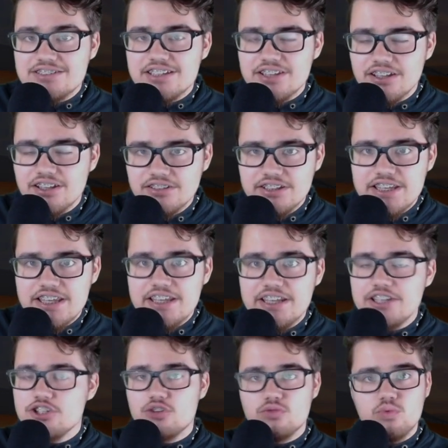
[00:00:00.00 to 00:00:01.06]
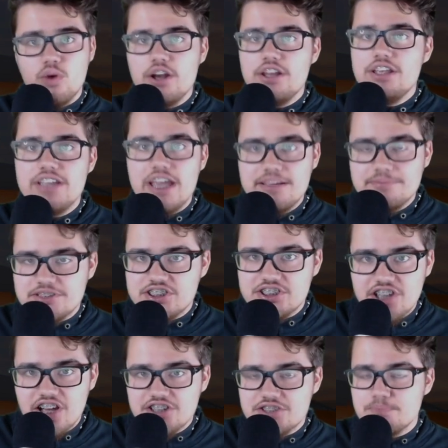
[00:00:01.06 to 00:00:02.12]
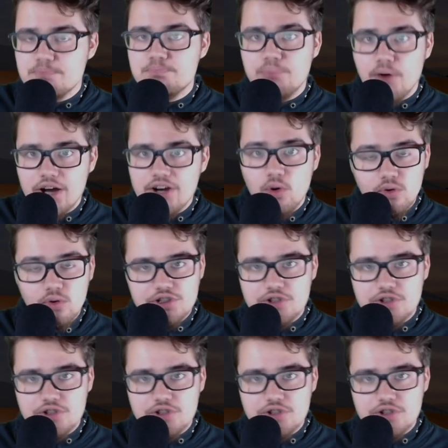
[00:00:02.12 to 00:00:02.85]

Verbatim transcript: in the league and your running game sucks butthole,